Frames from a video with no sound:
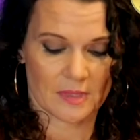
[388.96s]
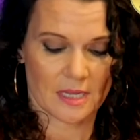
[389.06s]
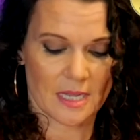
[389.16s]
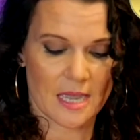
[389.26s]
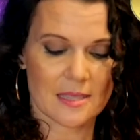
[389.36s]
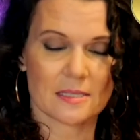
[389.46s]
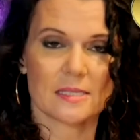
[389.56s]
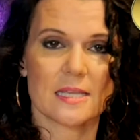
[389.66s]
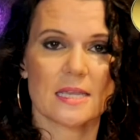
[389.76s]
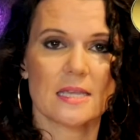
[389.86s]
Okay, that's
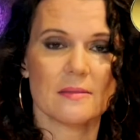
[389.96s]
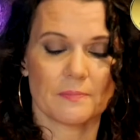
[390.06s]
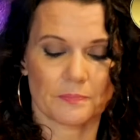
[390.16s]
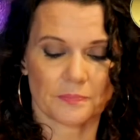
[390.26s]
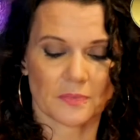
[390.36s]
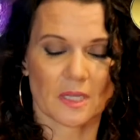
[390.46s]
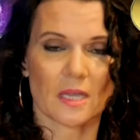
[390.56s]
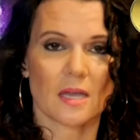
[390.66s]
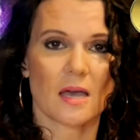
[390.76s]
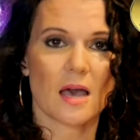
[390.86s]
an E.
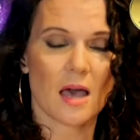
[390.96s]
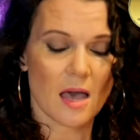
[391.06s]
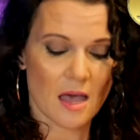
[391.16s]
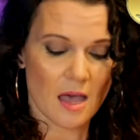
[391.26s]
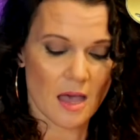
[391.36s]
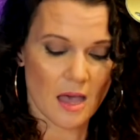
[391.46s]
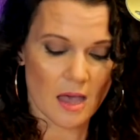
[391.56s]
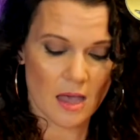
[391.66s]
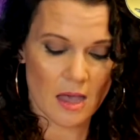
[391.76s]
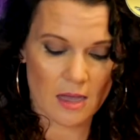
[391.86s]

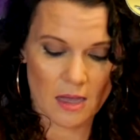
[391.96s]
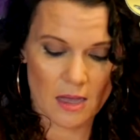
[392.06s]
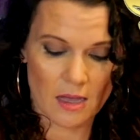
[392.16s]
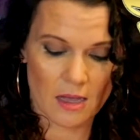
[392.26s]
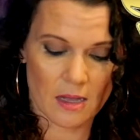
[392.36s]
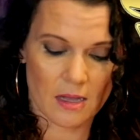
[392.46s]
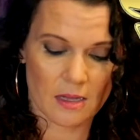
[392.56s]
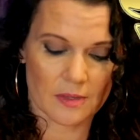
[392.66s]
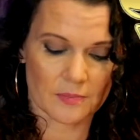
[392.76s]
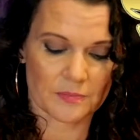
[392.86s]

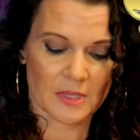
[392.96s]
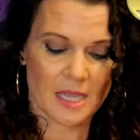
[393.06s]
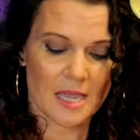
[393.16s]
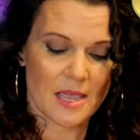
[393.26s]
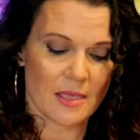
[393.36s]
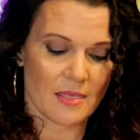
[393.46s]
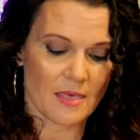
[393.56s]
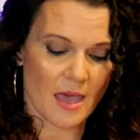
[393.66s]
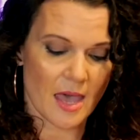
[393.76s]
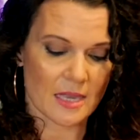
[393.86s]
Ah.
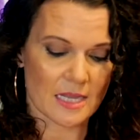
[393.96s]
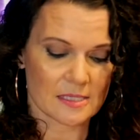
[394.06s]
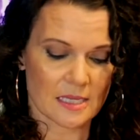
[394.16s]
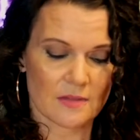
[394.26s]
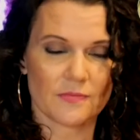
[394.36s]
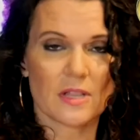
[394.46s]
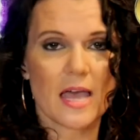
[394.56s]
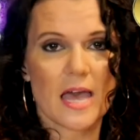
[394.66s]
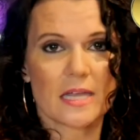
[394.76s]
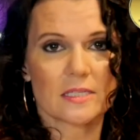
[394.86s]
That is E
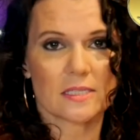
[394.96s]
flat.